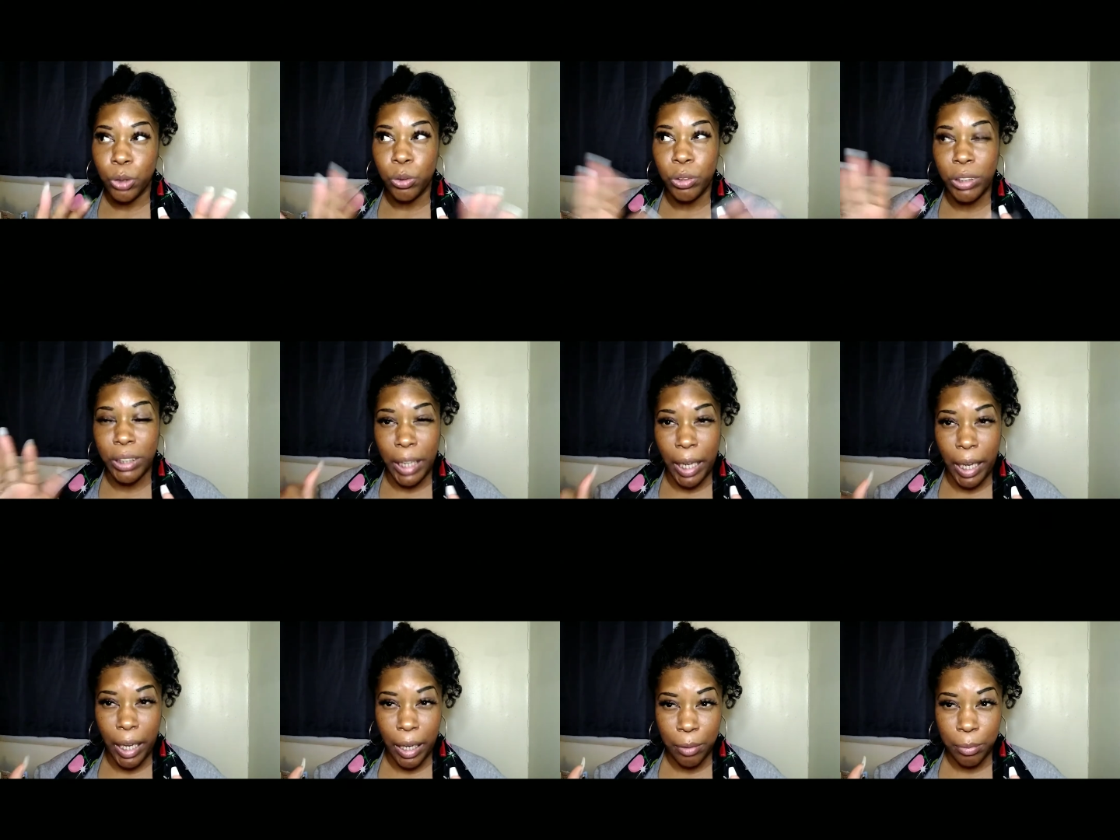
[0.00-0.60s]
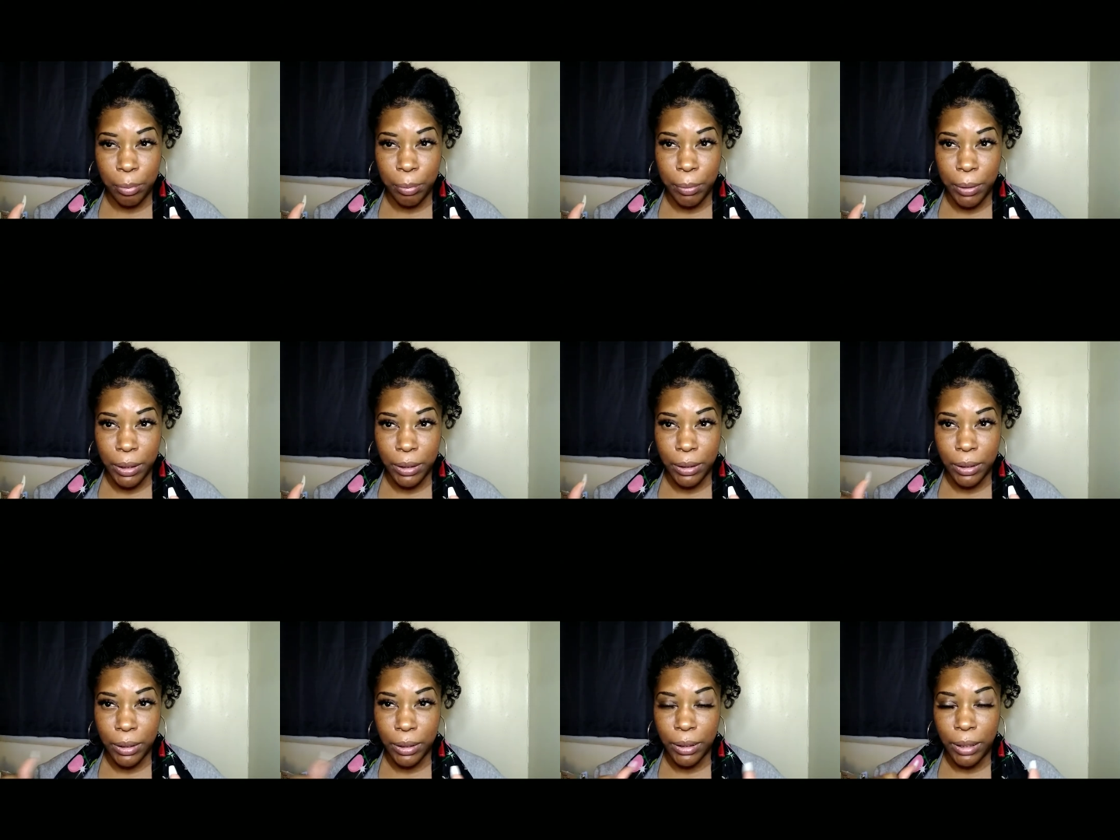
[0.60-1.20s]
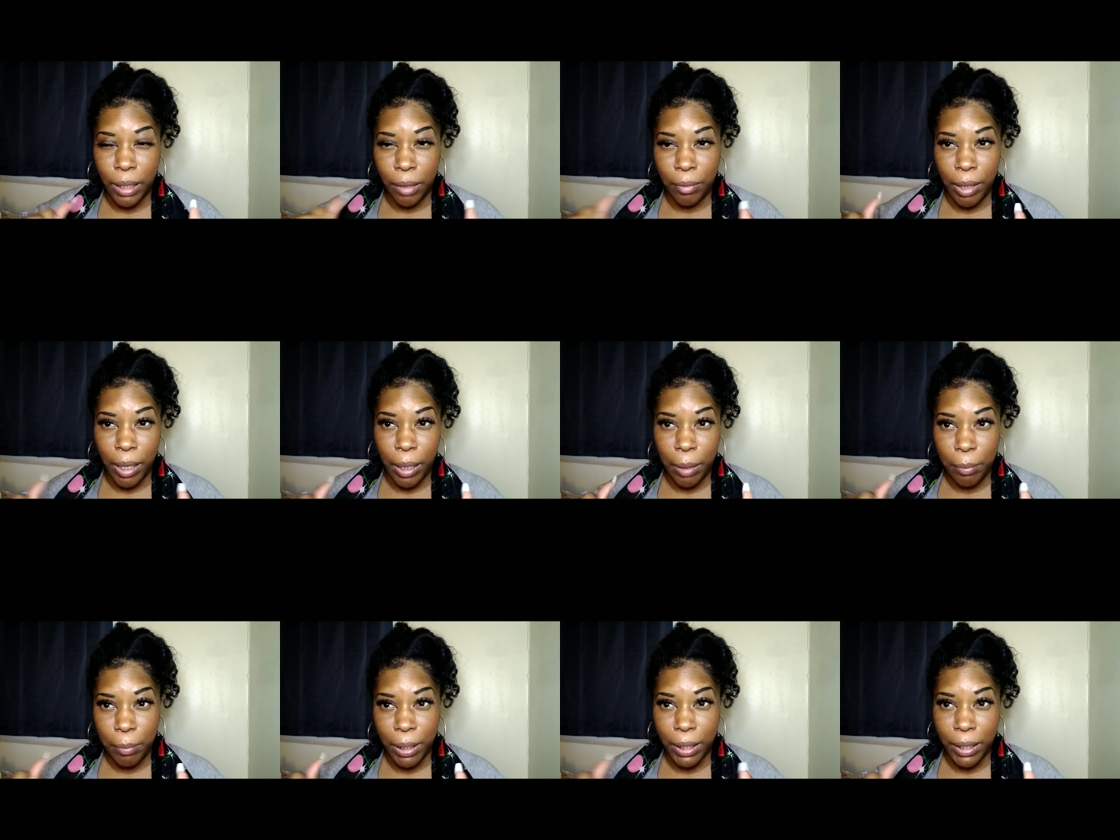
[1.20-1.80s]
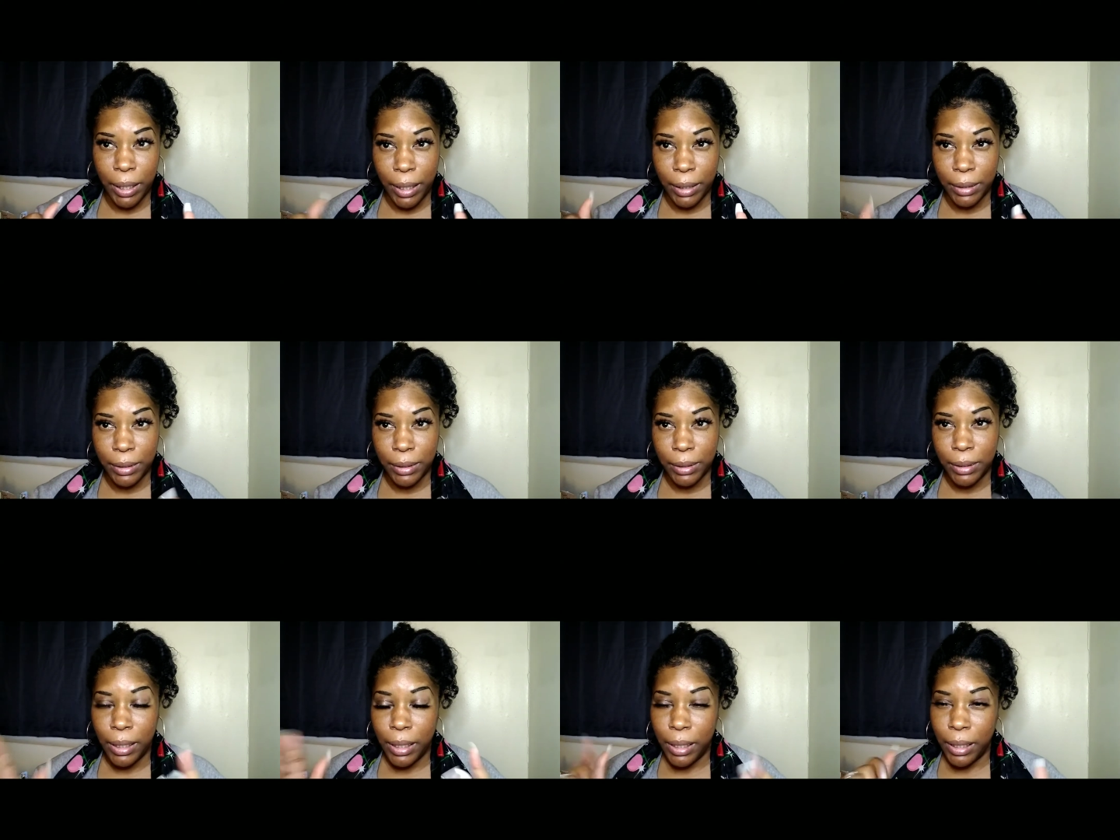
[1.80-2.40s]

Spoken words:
3.5 months since I've had my last